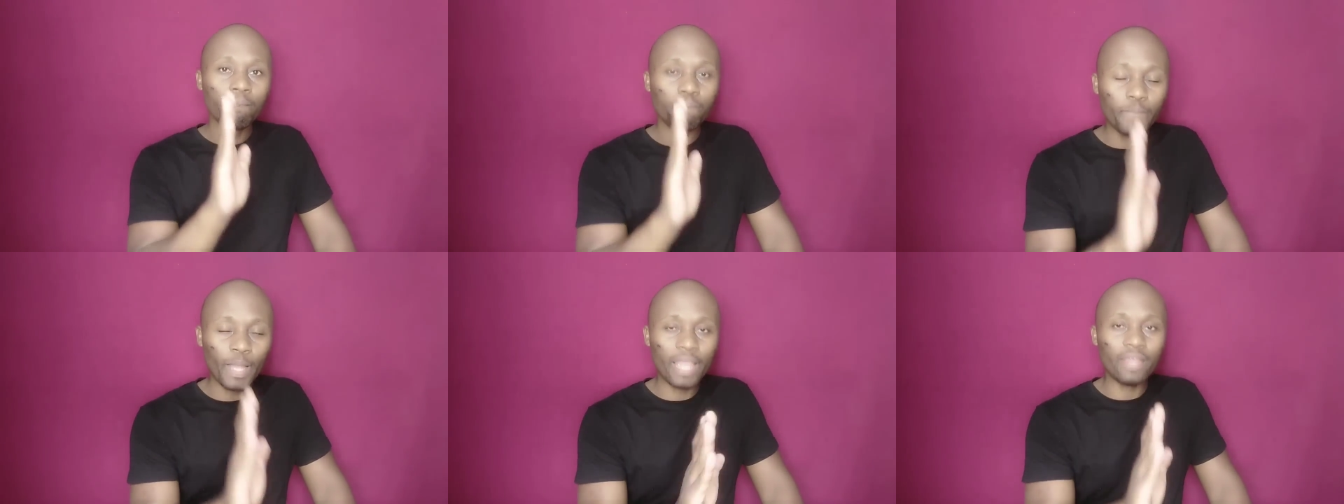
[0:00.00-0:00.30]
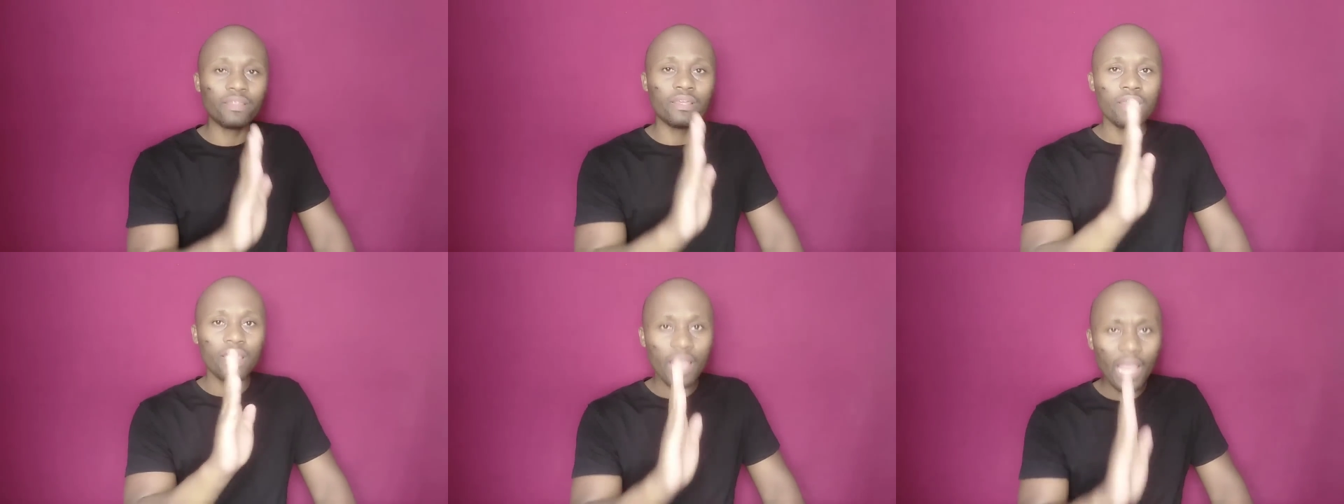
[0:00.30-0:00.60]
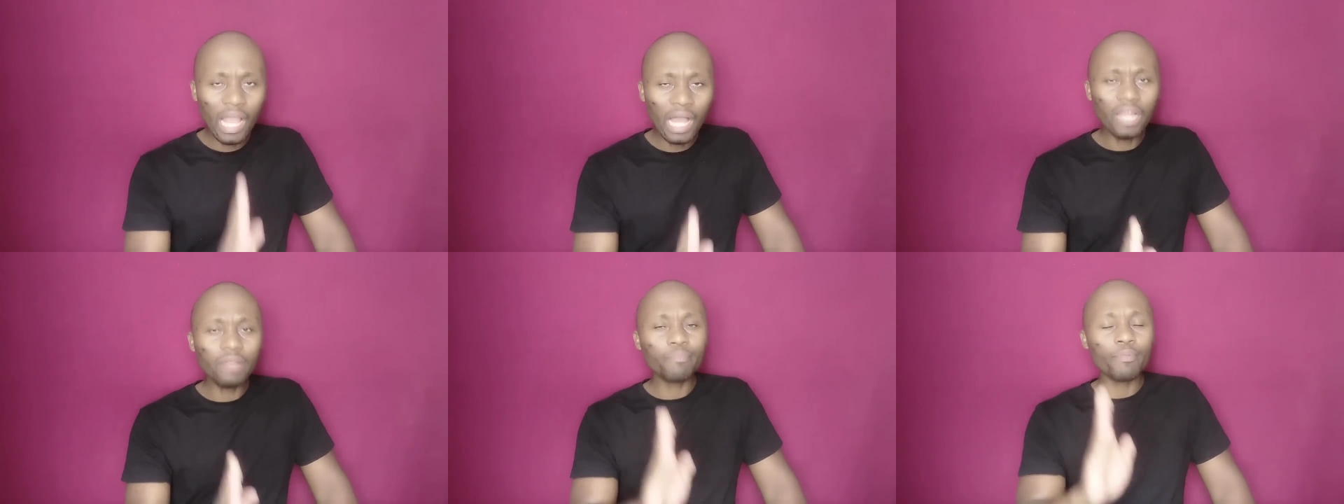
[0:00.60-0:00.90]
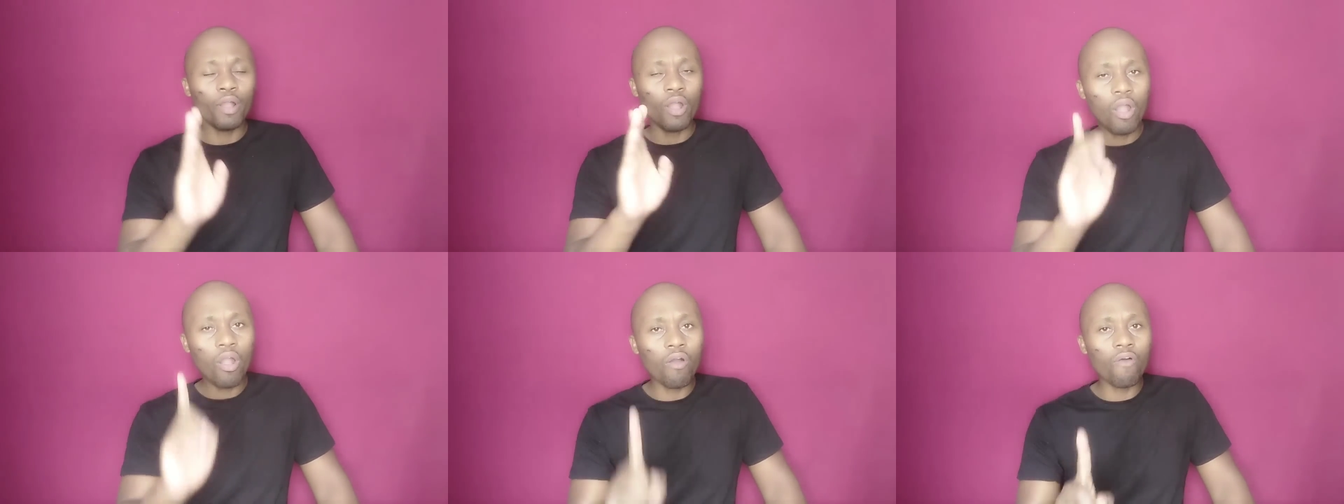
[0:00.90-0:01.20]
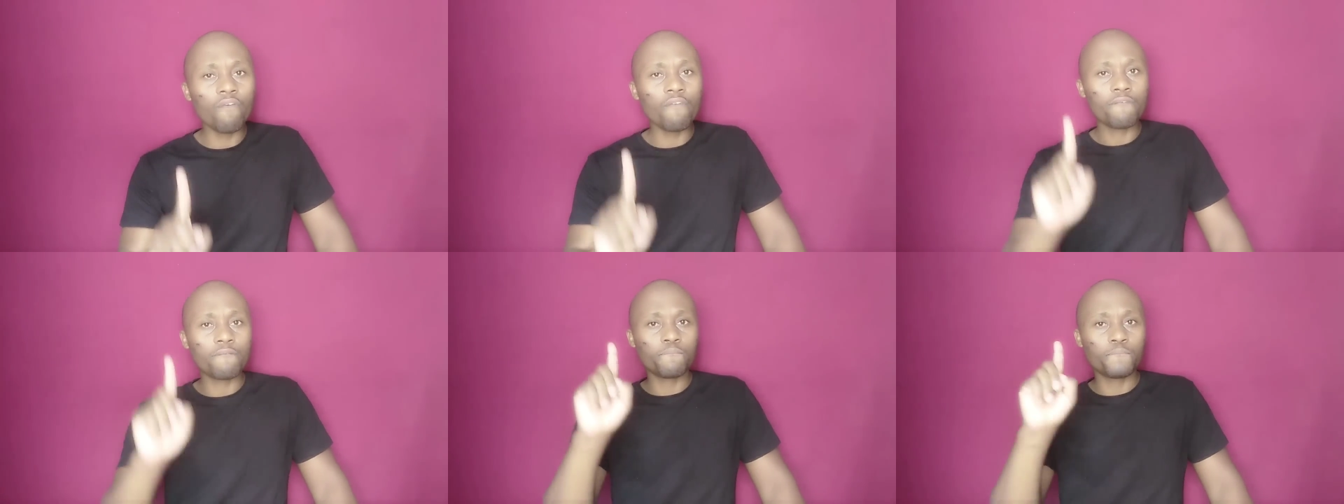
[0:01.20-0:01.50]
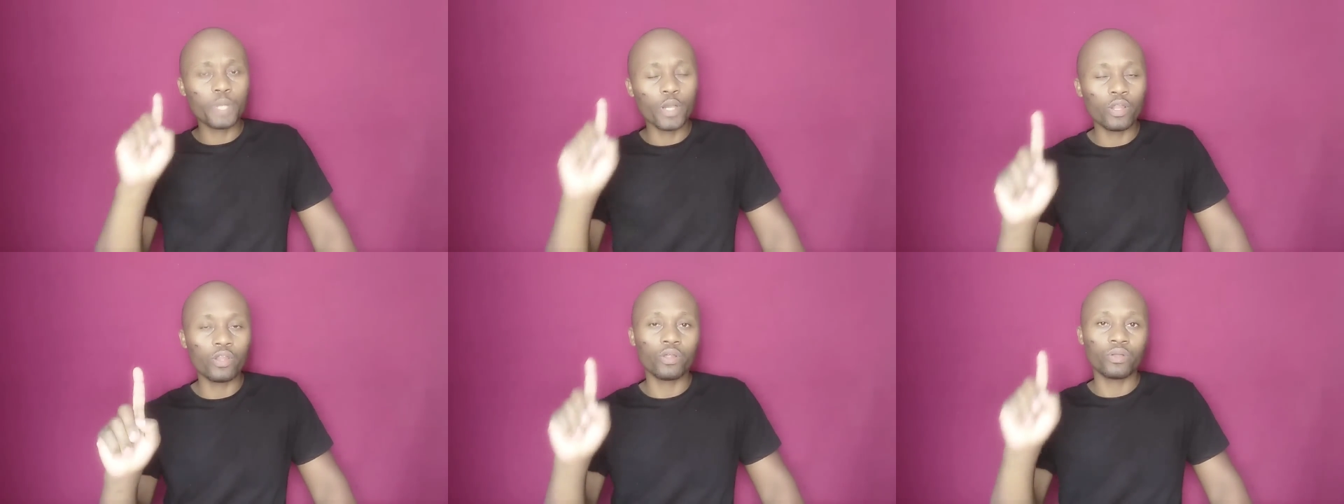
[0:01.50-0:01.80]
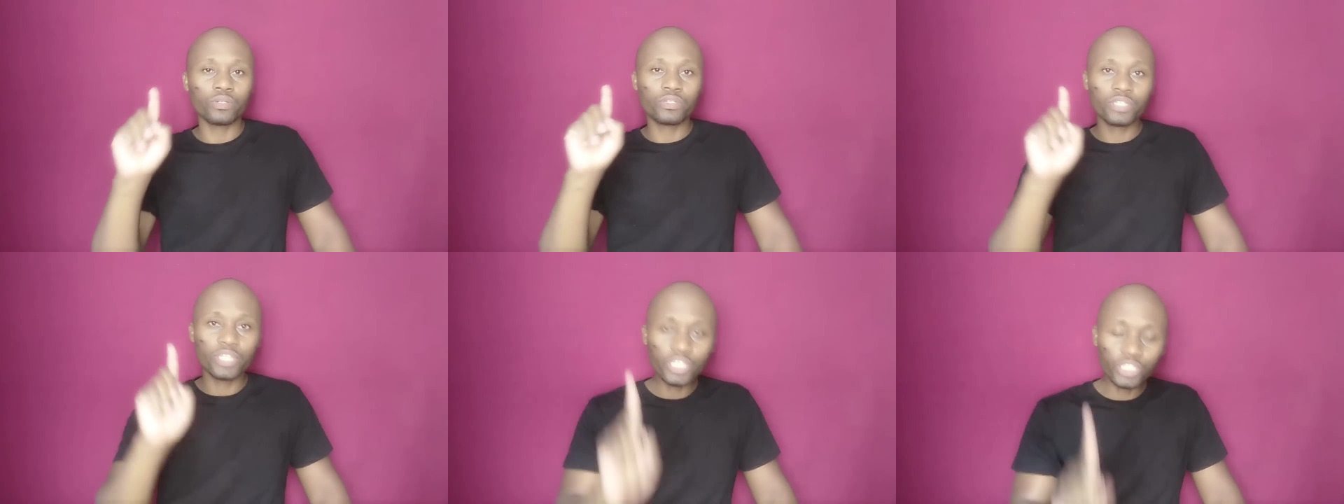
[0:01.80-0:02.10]
by the help of
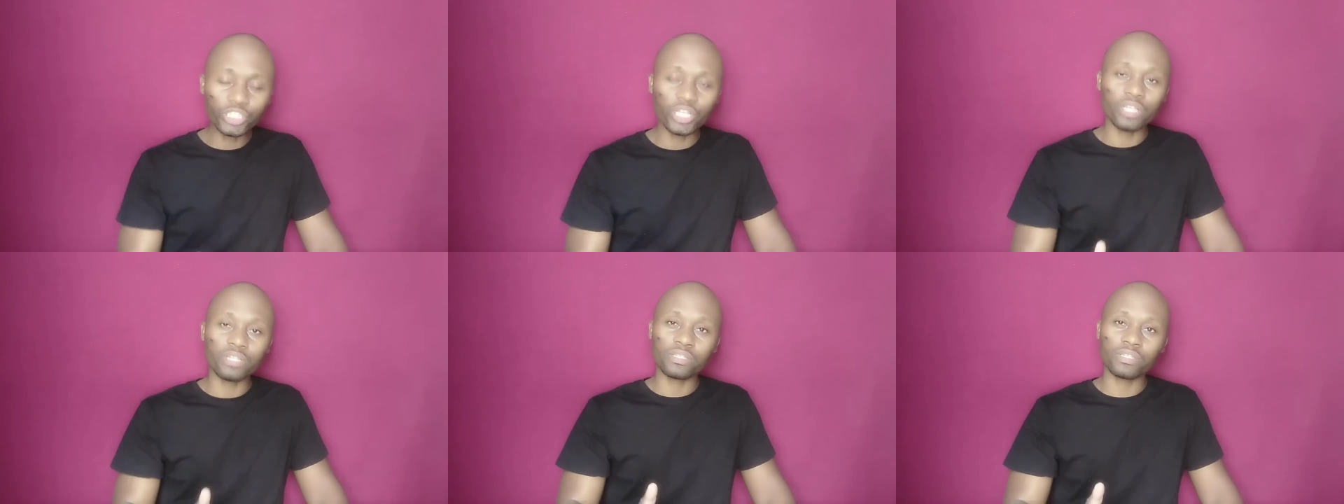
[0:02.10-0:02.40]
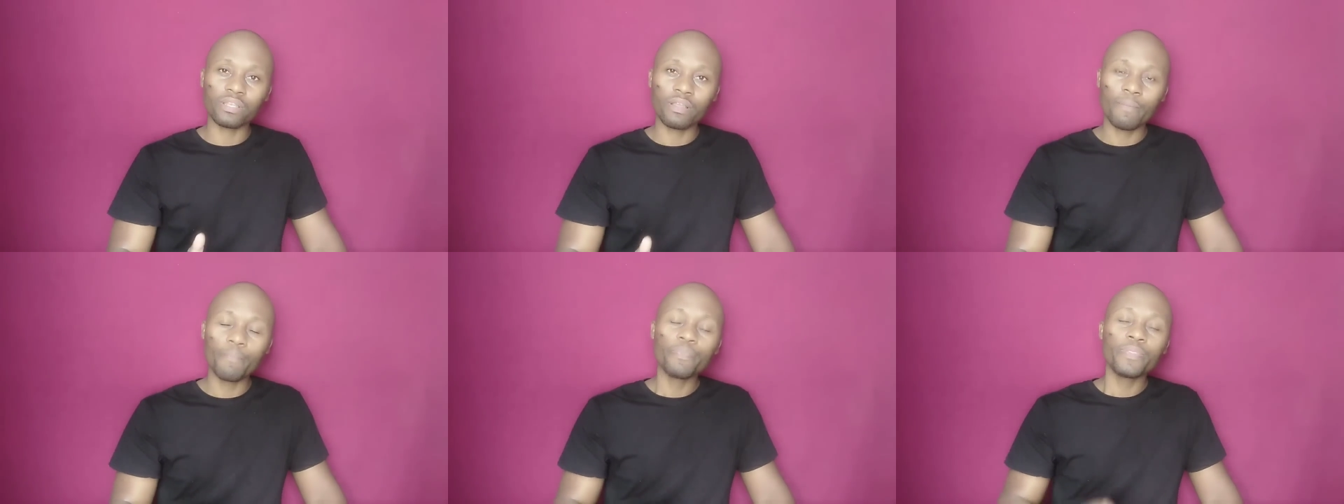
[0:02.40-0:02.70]
politicians.